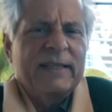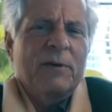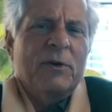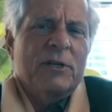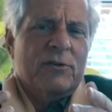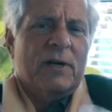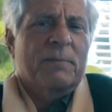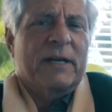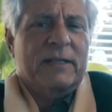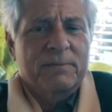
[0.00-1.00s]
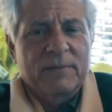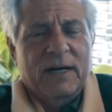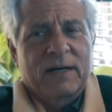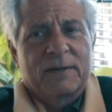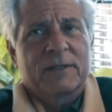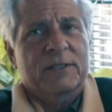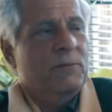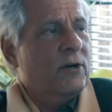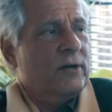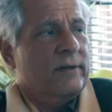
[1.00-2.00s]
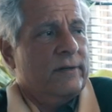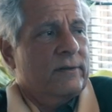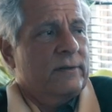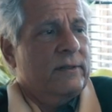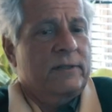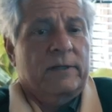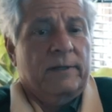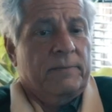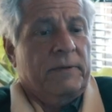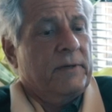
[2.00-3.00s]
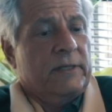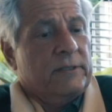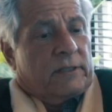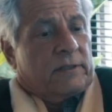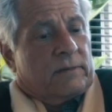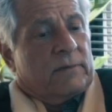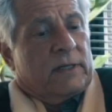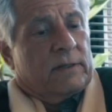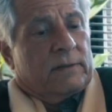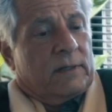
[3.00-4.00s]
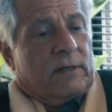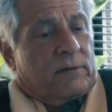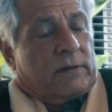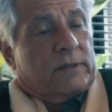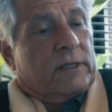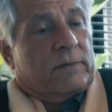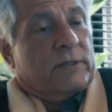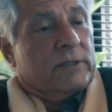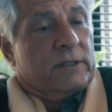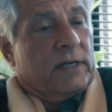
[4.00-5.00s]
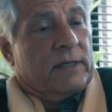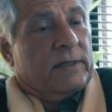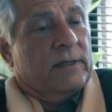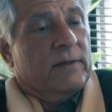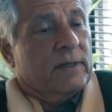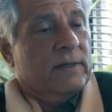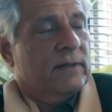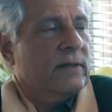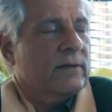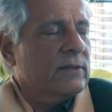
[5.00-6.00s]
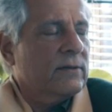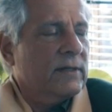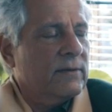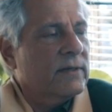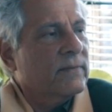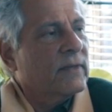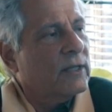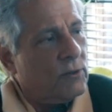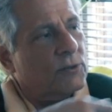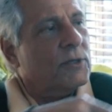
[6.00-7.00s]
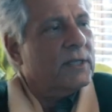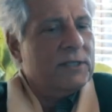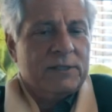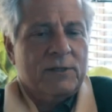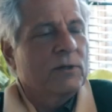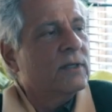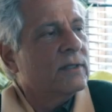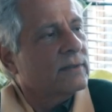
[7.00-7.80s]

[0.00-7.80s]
And then when you try to make them smarter, people get insulted. Why? I don't understand what you're saying. So anyway, no, dude, this is cool.